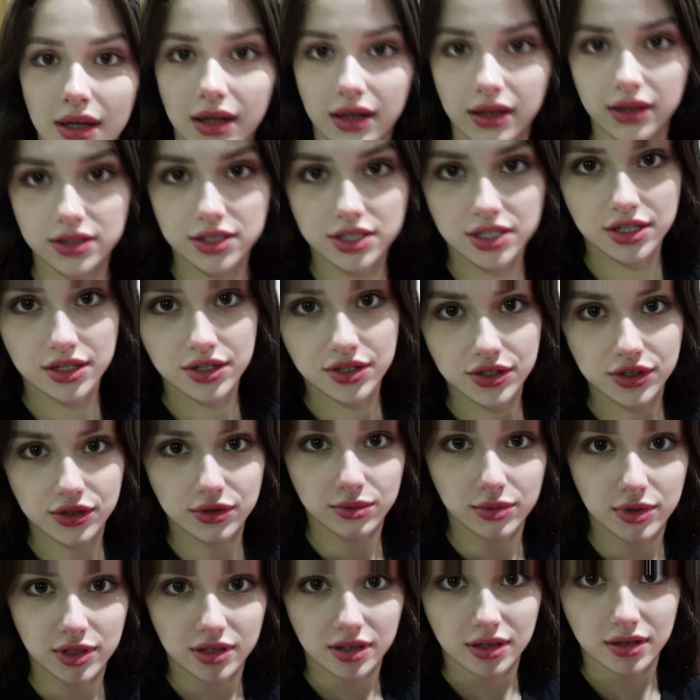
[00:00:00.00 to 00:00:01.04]
I changed to
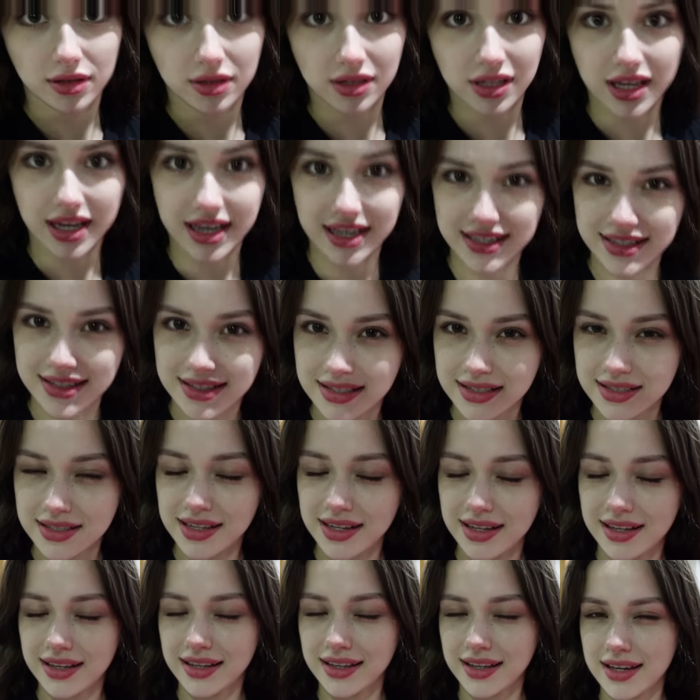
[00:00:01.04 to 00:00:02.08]
my last,
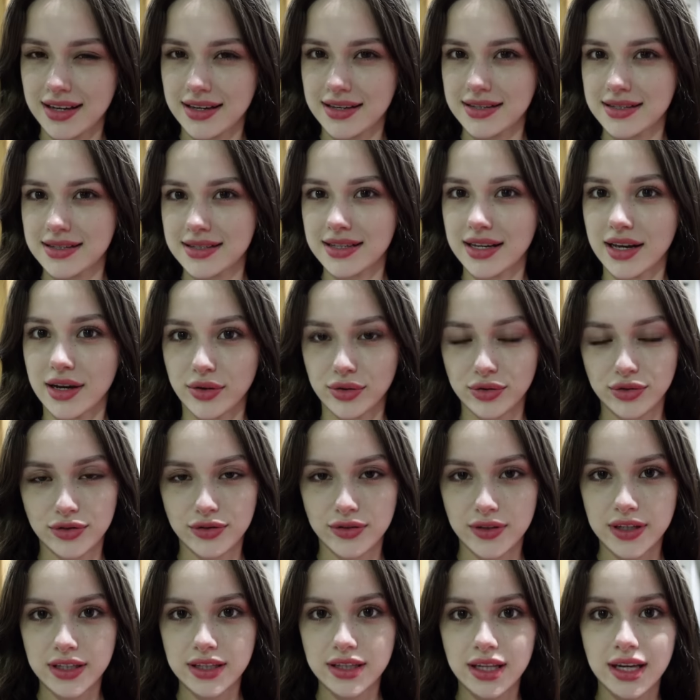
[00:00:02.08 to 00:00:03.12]
I guess,
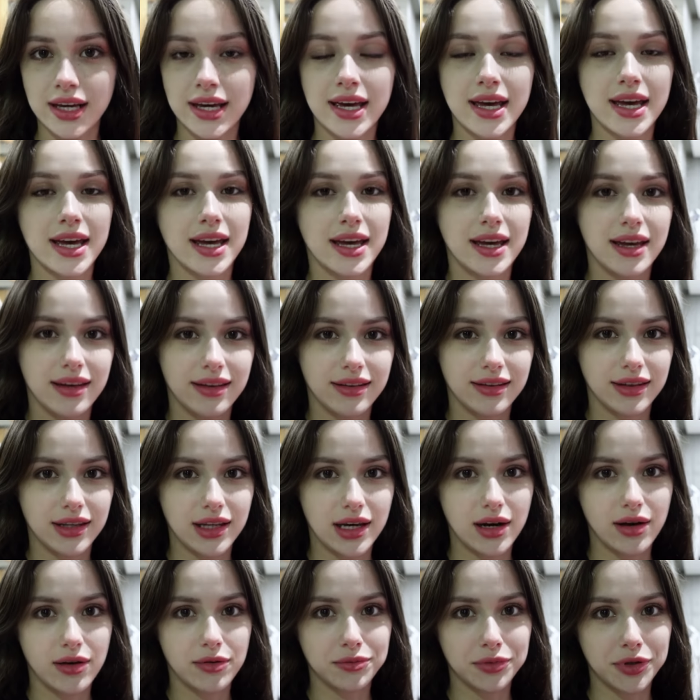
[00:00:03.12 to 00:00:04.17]
outfit, and
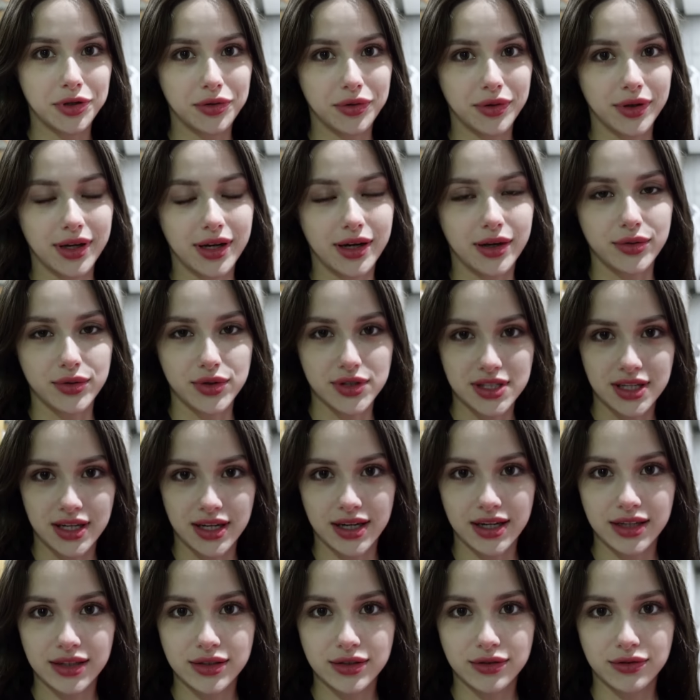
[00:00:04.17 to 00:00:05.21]
now I'm going
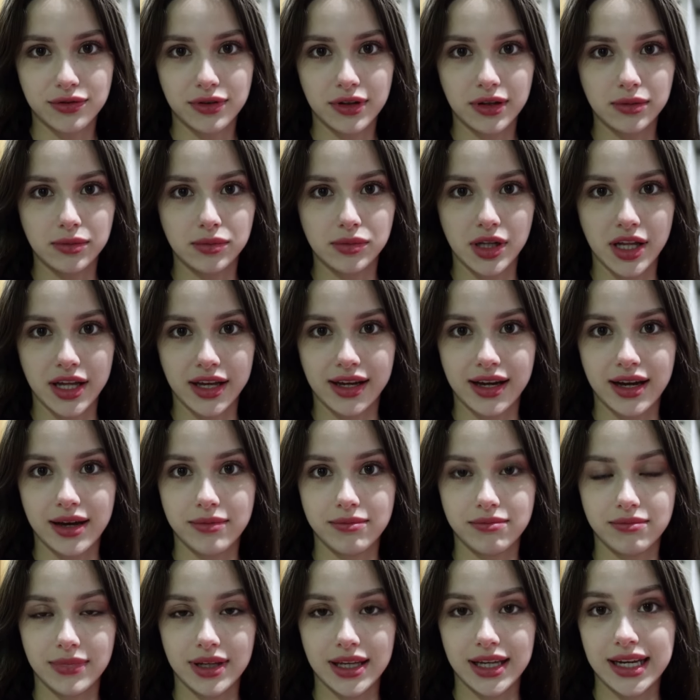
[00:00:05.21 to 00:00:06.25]
outside to film like
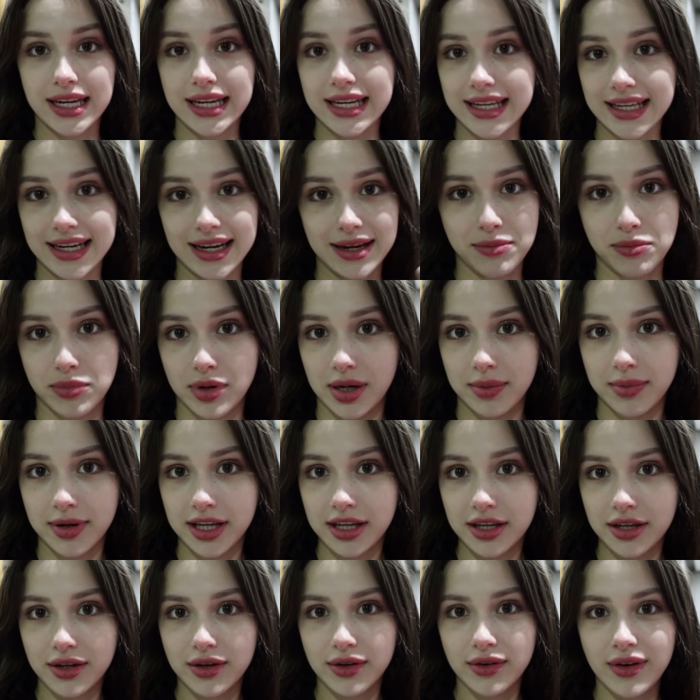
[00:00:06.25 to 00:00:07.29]
I'm eating
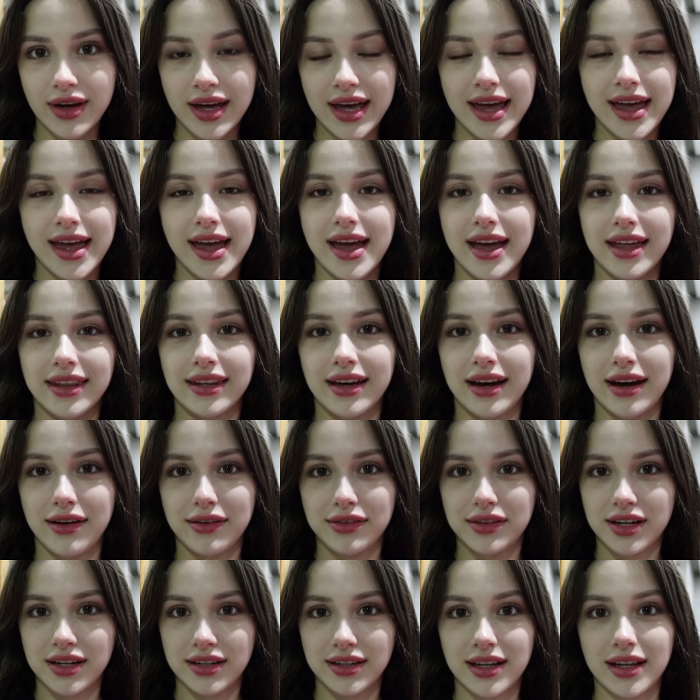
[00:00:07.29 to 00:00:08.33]
barbecue, and
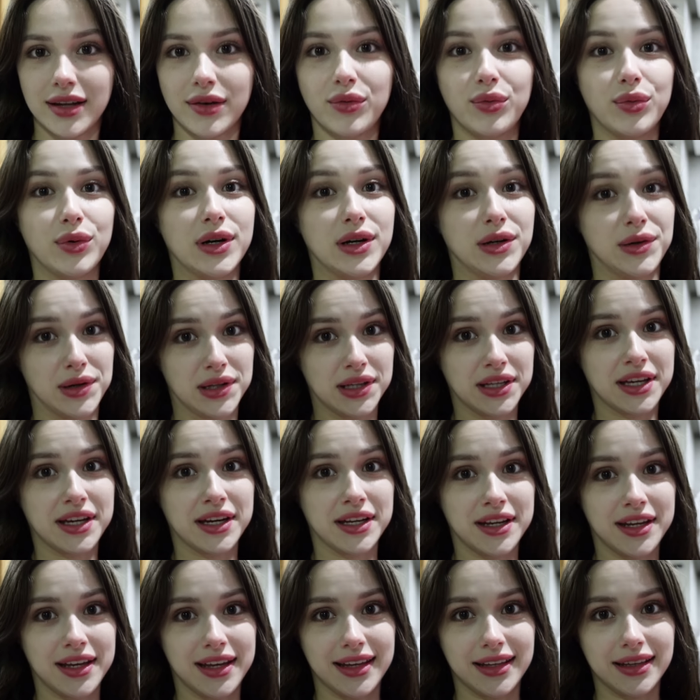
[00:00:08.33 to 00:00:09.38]
after that we're really
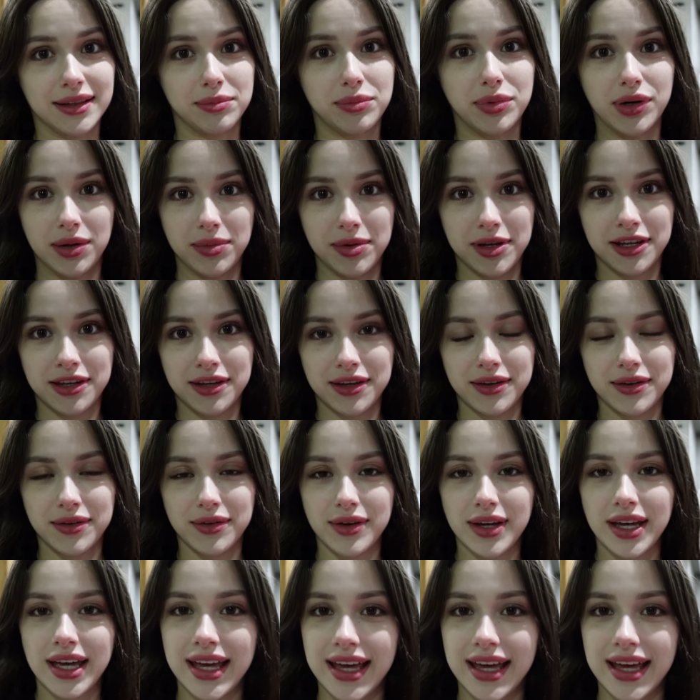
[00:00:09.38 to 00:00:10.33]
gonna eat the barbecue,